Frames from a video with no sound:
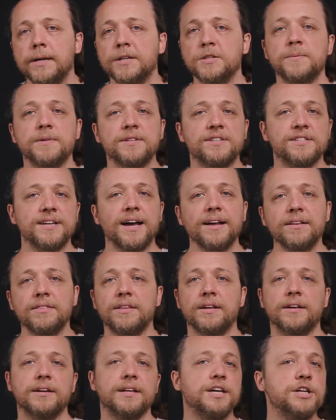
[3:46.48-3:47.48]
It's been
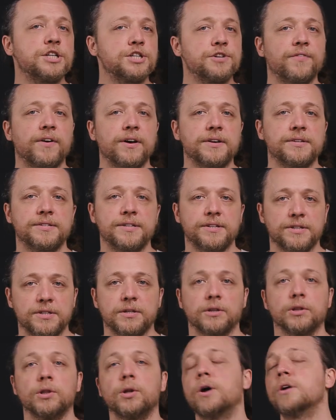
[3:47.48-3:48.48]
said that each of us
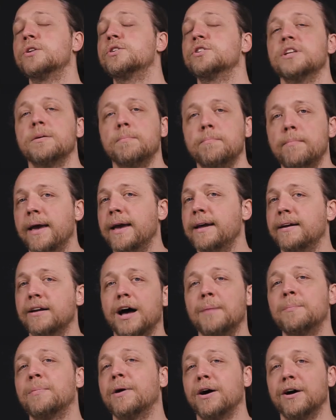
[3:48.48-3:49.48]
is largely made
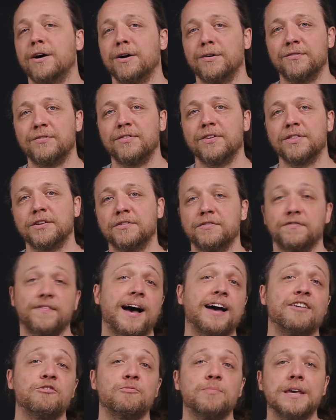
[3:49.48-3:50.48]
up of the
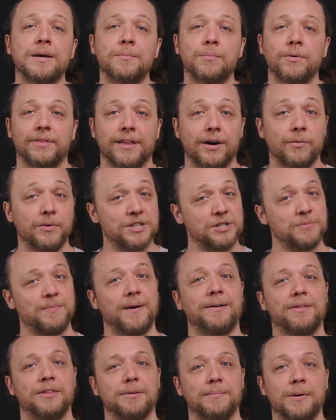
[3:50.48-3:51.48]
five people that we
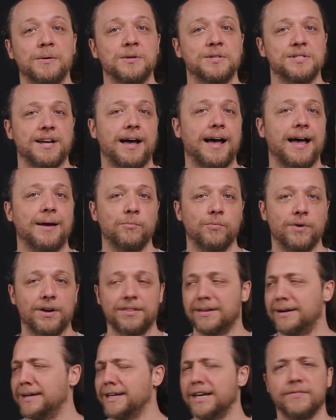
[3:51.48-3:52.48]
spend the most time
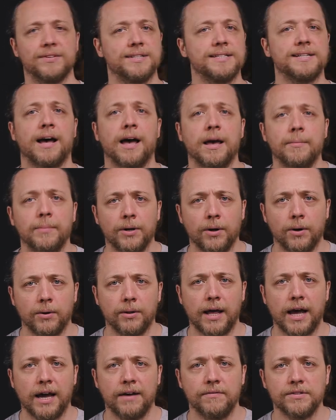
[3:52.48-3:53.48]
with at a given time in our
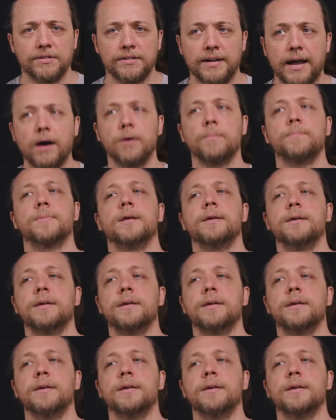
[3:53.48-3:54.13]
lives. Now,